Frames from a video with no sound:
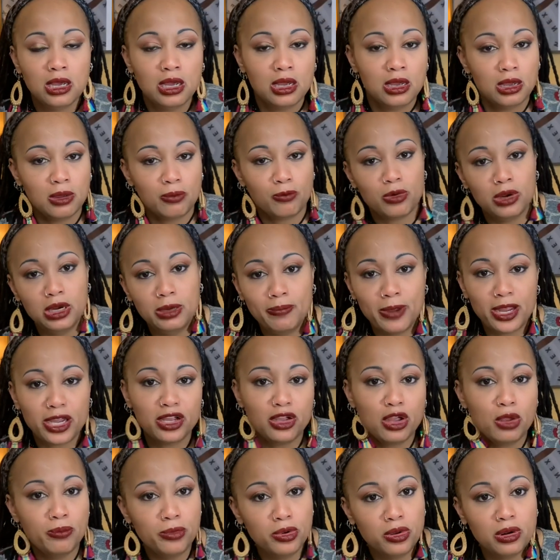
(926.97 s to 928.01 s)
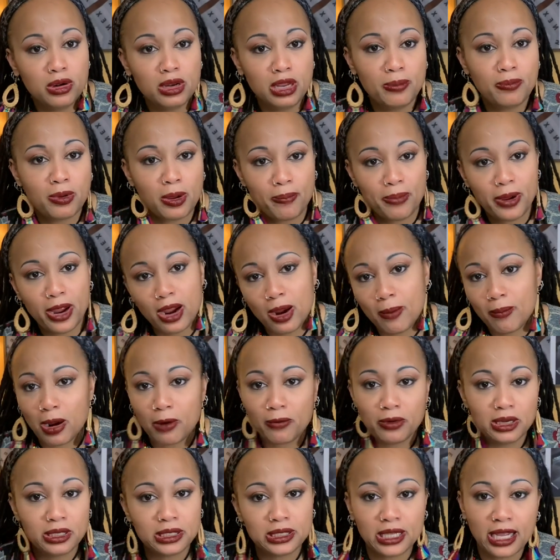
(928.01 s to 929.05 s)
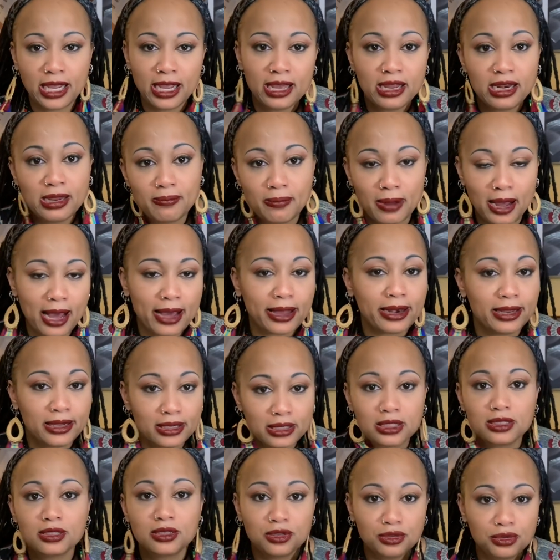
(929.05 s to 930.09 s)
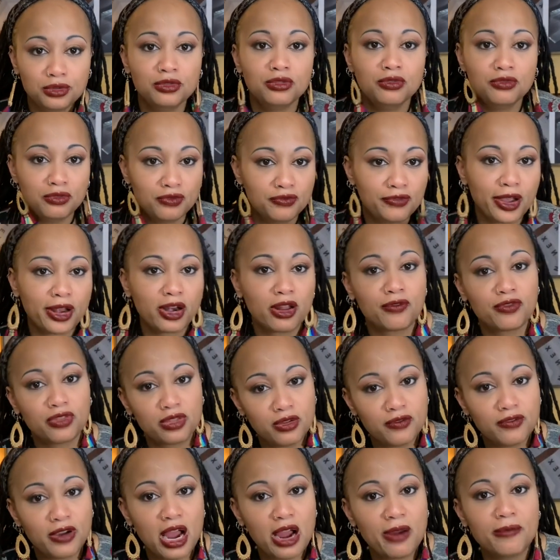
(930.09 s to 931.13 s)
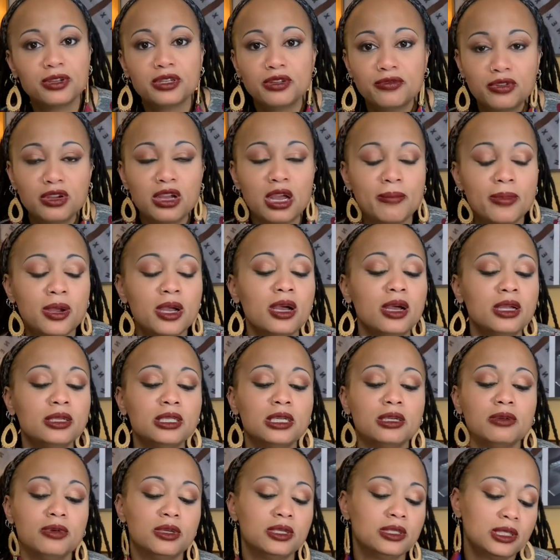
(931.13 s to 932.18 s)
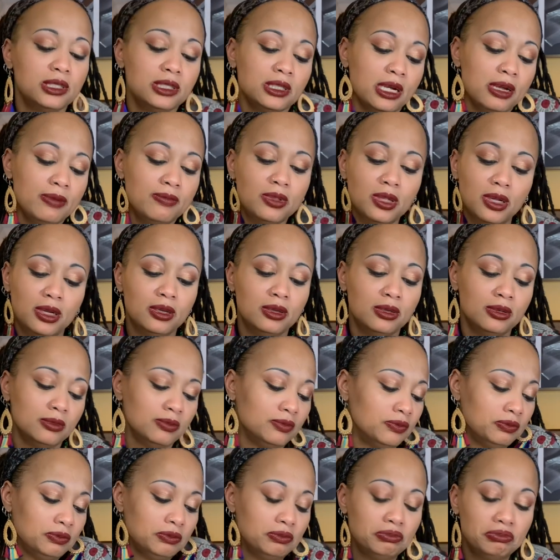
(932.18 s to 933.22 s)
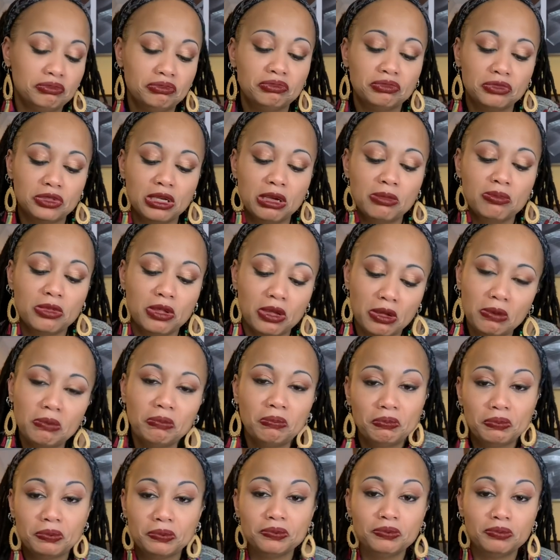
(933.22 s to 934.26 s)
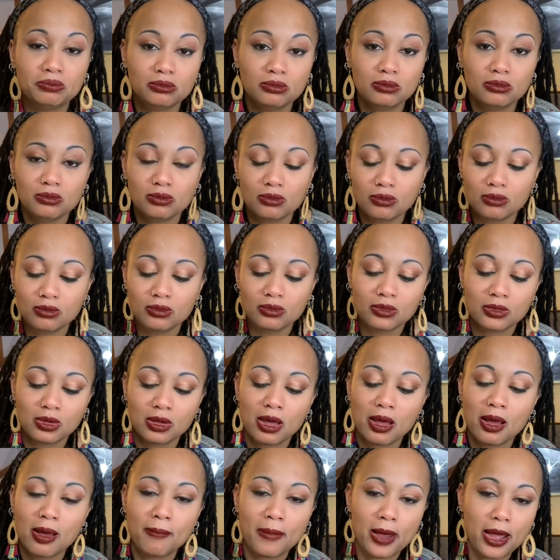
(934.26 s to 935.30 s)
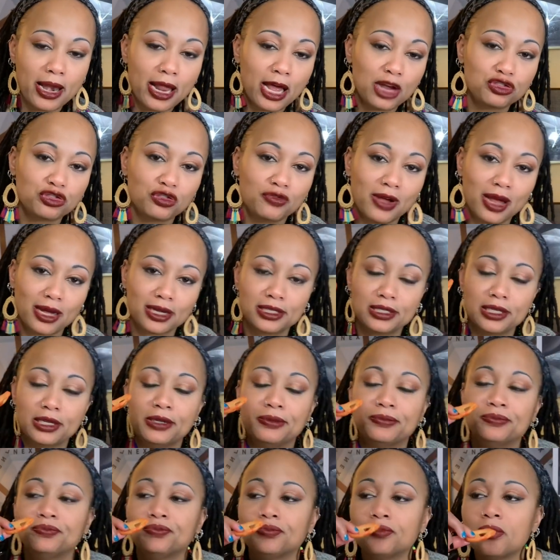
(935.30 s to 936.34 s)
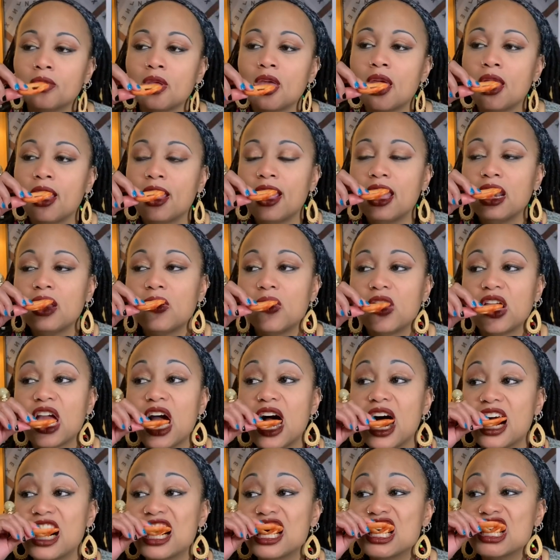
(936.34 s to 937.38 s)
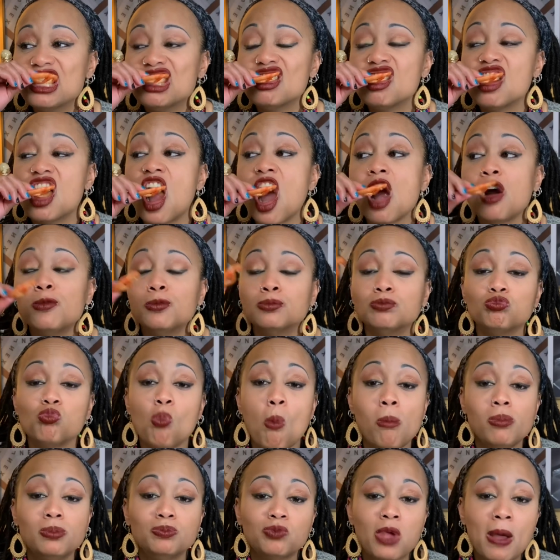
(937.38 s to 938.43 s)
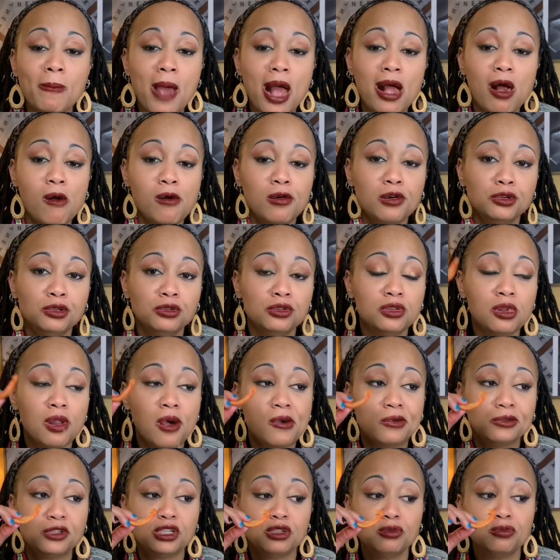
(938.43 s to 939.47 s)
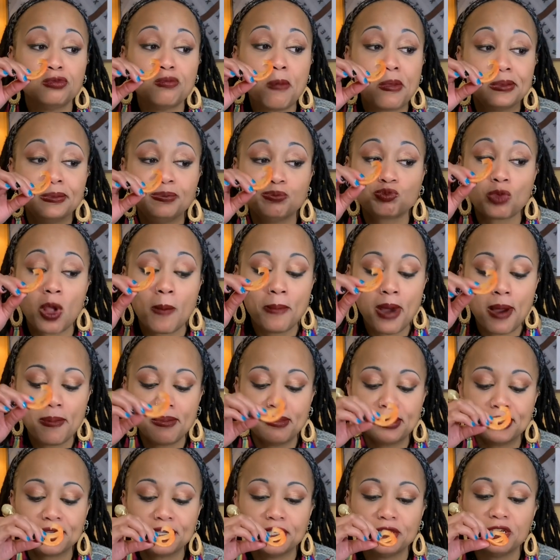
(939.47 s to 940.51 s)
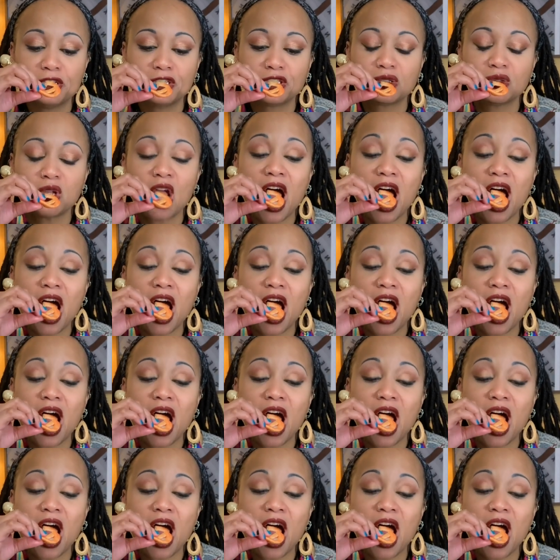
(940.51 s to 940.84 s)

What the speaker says: really making your immunity prepare by releasing antibodies to fight off the virus if you come in contact with. It's the same thing. Same thing. Mm-hmm. My natural vaccine. Anyway, y'all. I'm not gonna hold you too long to bump my gums.